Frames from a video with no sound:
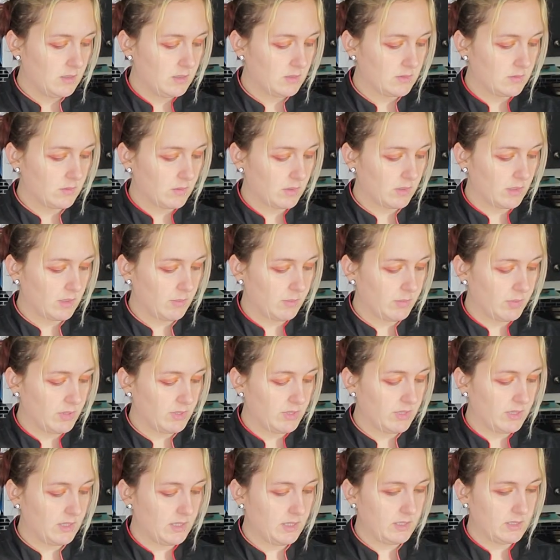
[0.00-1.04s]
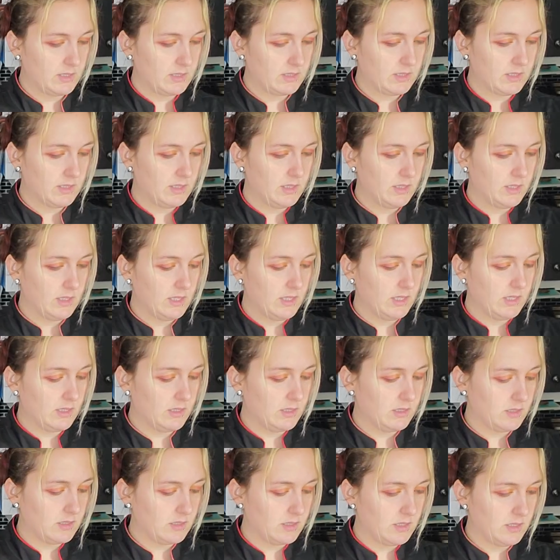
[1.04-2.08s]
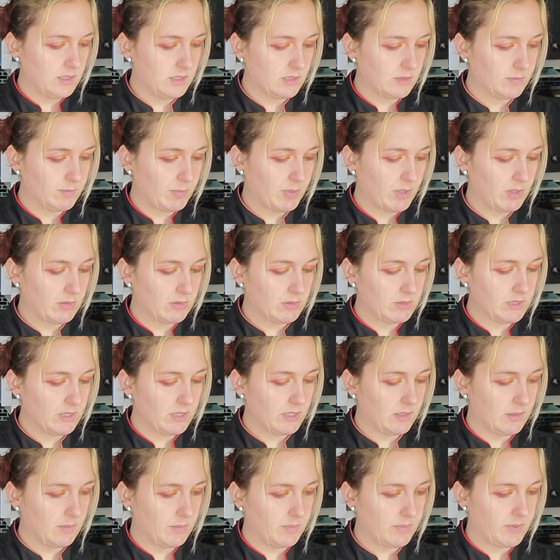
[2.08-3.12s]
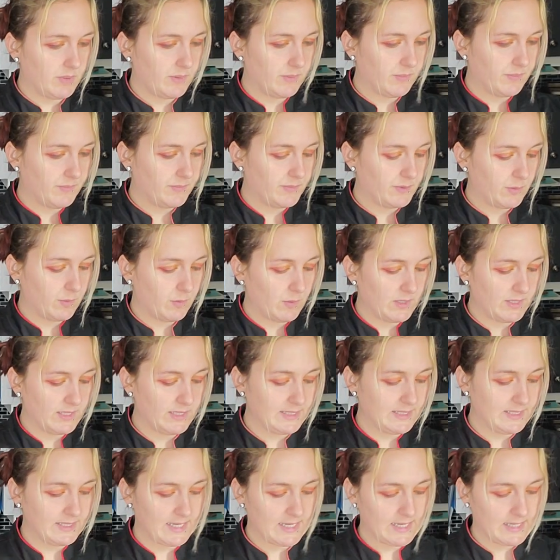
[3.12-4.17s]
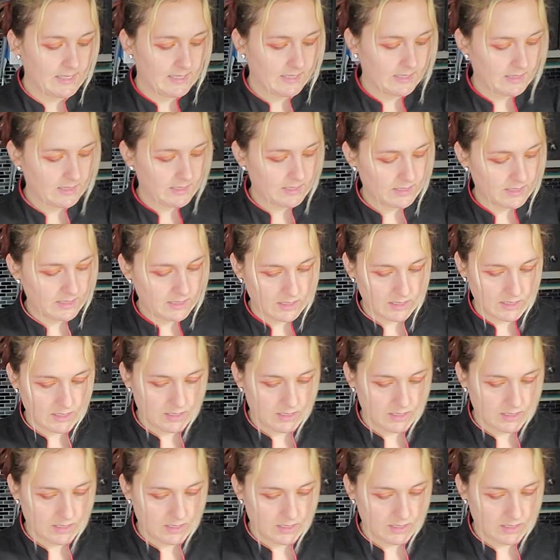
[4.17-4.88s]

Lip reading: we're gonna put this in here and just pulse it up. That's what it says.